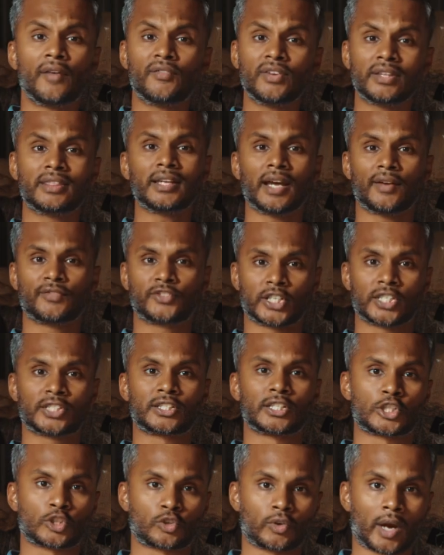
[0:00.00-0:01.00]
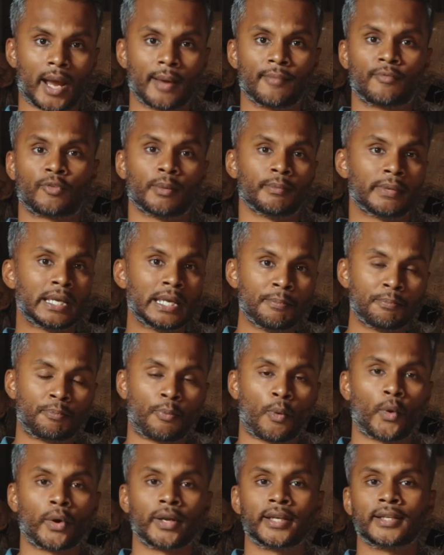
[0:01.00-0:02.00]
Everything I've just described, from
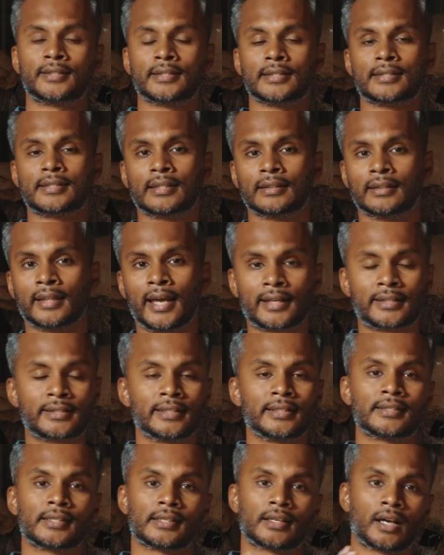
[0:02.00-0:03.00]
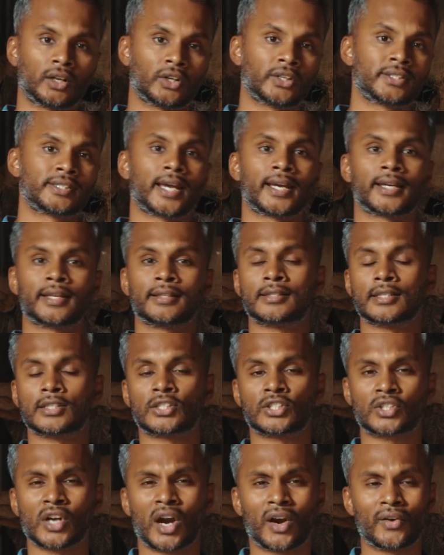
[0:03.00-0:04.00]
importing to selecting to color tagging to
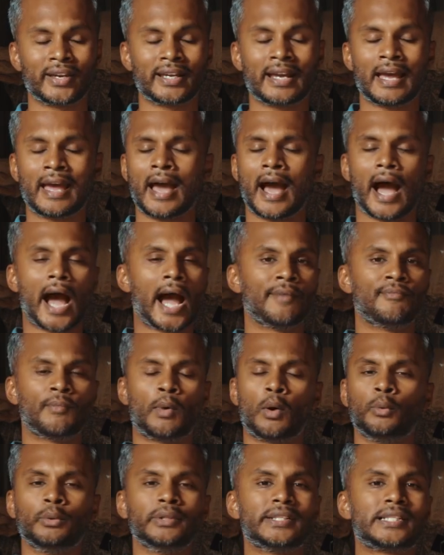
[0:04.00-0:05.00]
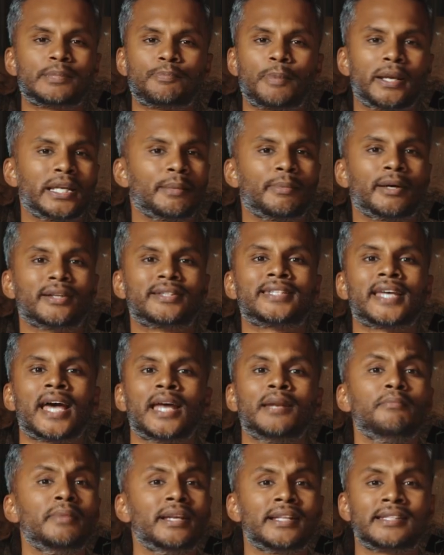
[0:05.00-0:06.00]
starring, I'm only spending about
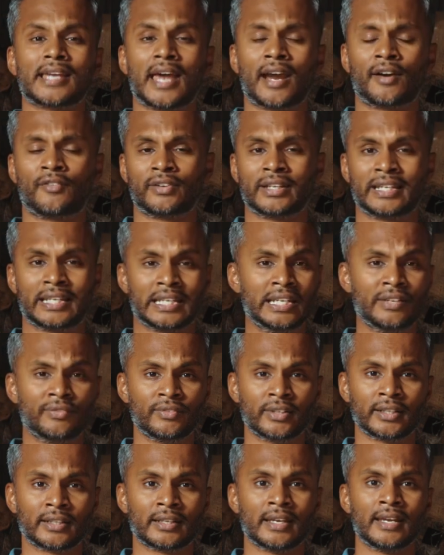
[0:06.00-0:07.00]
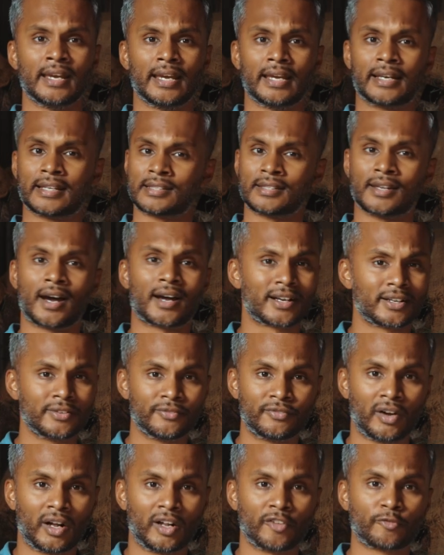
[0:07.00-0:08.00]
ten minutes every evening. It is not an
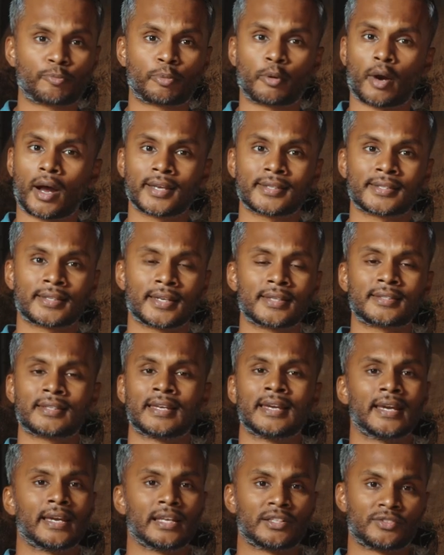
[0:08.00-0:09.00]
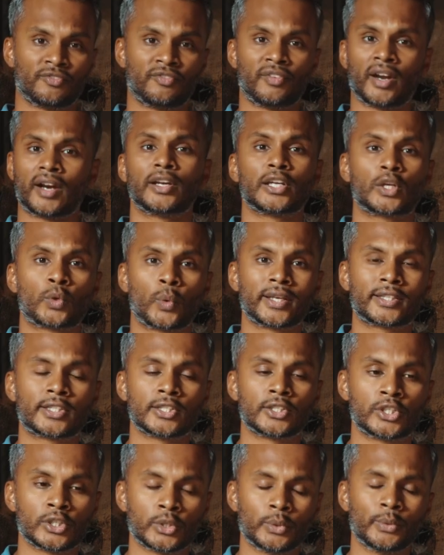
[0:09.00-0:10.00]
involved process, it's very quick to
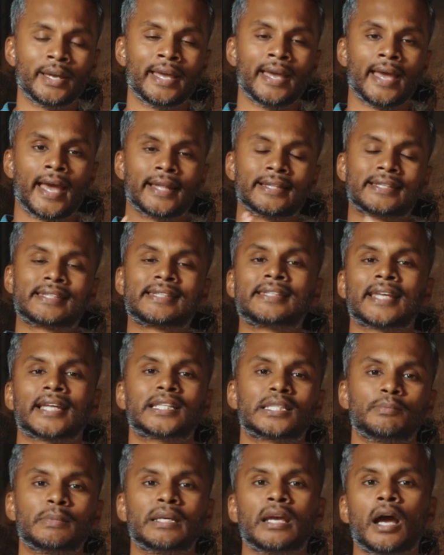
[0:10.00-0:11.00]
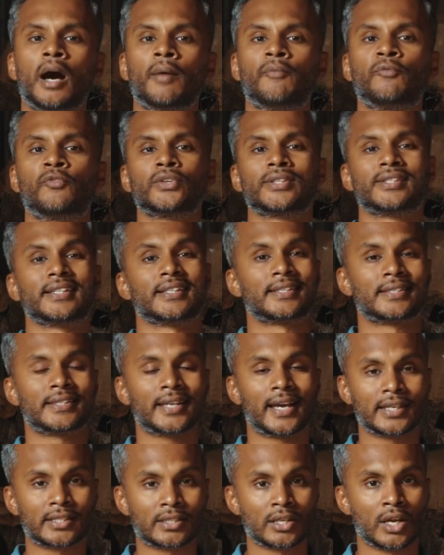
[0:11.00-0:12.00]
do, and sets me up for
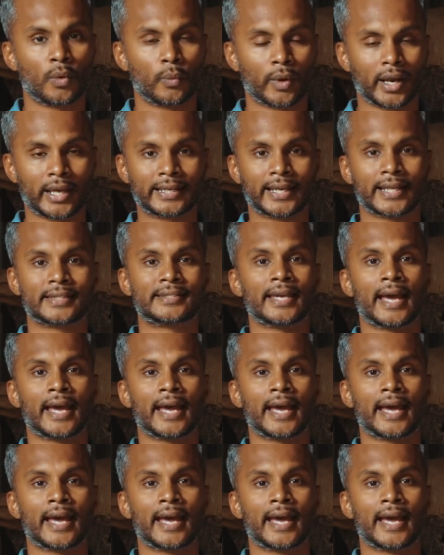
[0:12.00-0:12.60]
success when I get